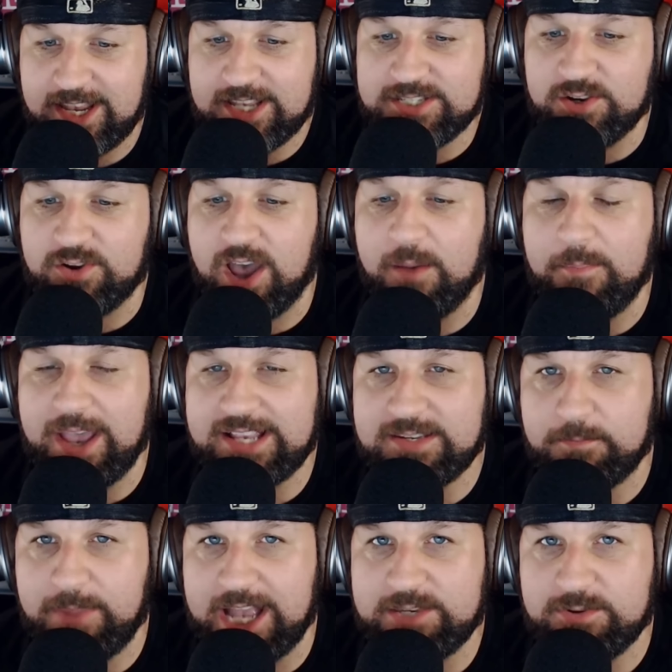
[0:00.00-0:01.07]
So come make
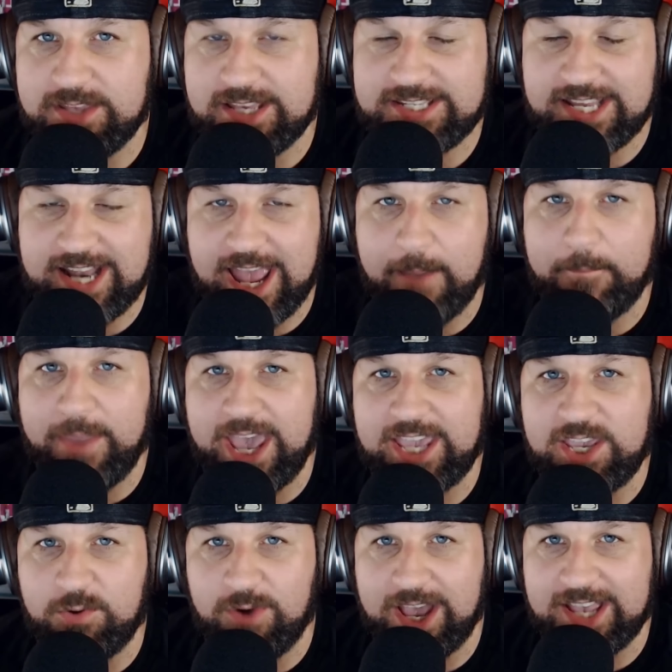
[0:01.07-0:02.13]
some bets with us today at
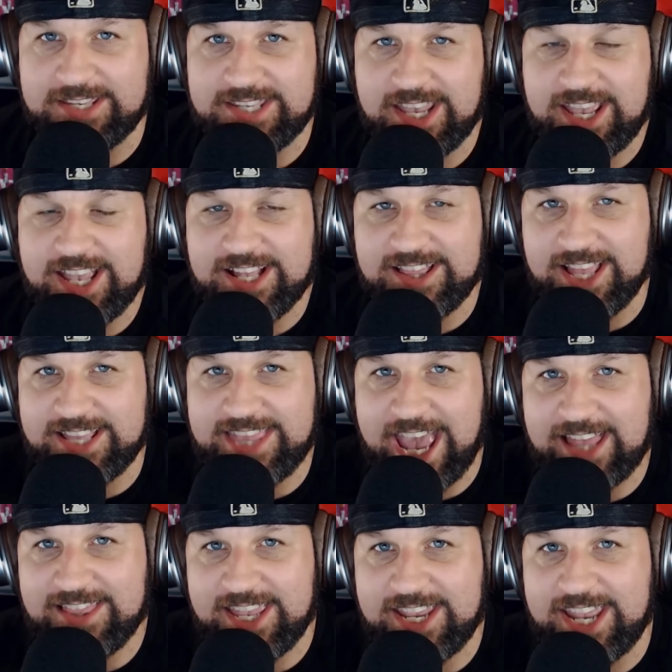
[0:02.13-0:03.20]
BetUS. Click
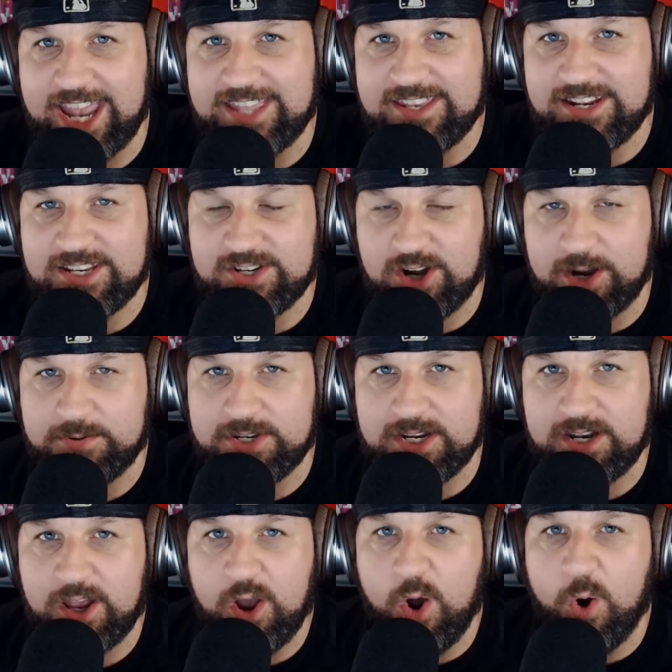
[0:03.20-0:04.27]
that link in the
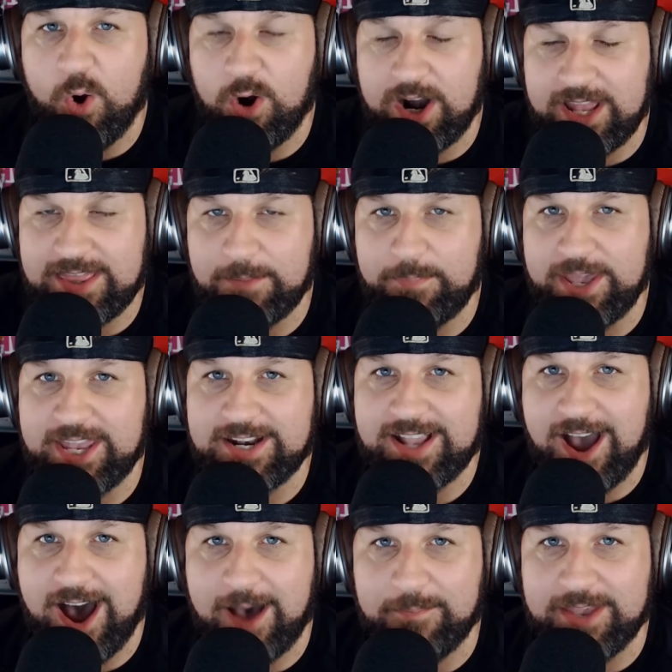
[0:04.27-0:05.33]
description or in the pinned
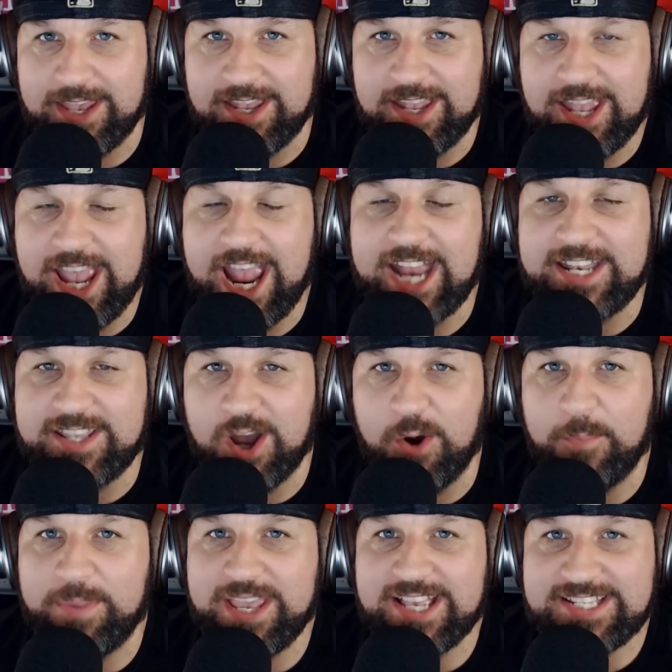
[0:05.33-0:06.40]
comment. And
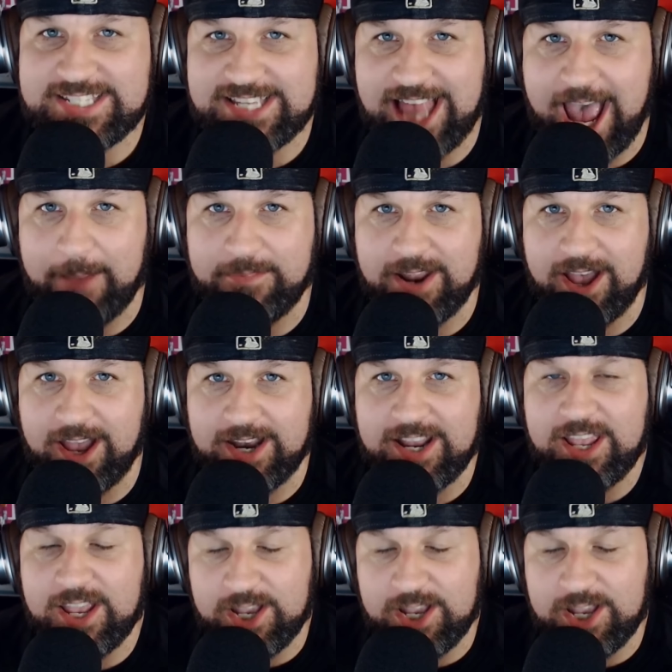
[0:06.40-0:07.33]
don't be a slapnut.